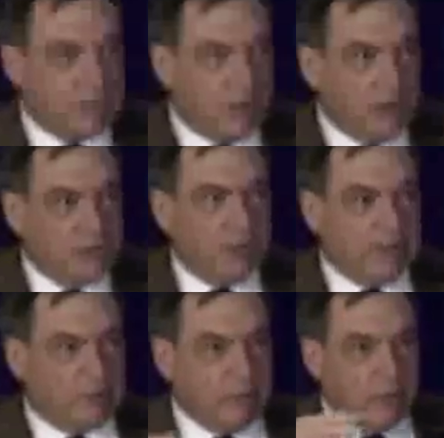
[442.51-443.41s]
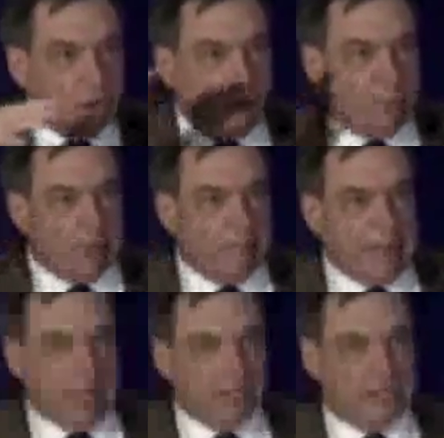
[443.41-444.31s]
is also have to open up
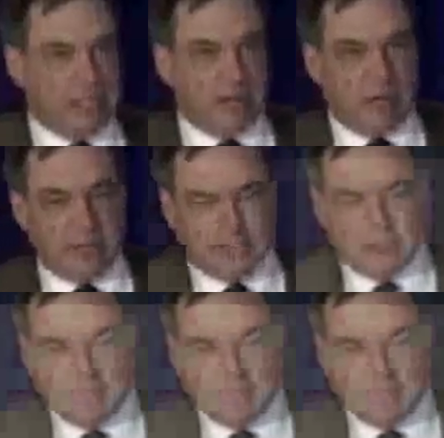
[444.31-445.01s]
balancing areas